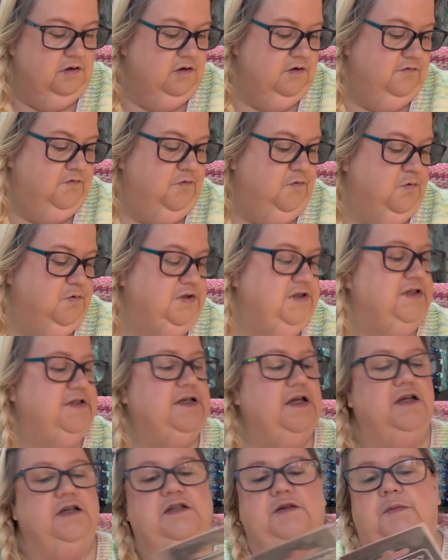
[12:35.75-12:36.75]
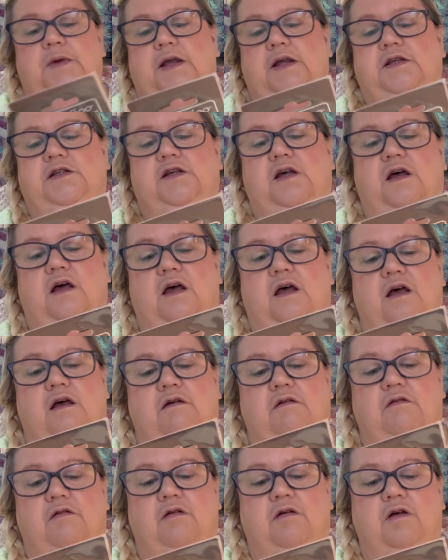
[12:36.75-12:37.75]
40cm
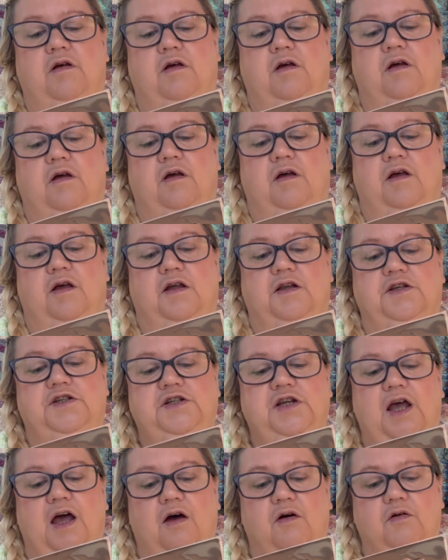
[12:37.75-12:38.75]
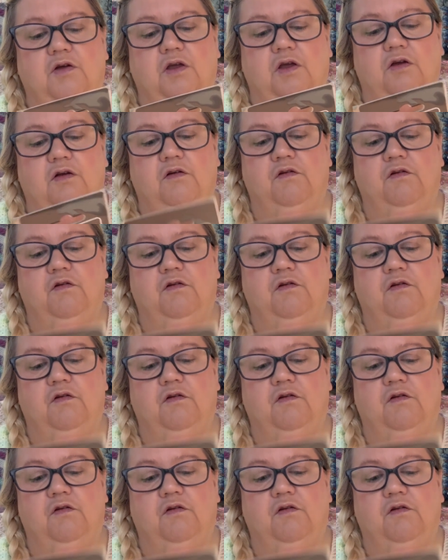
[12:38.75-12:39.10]
Chalgu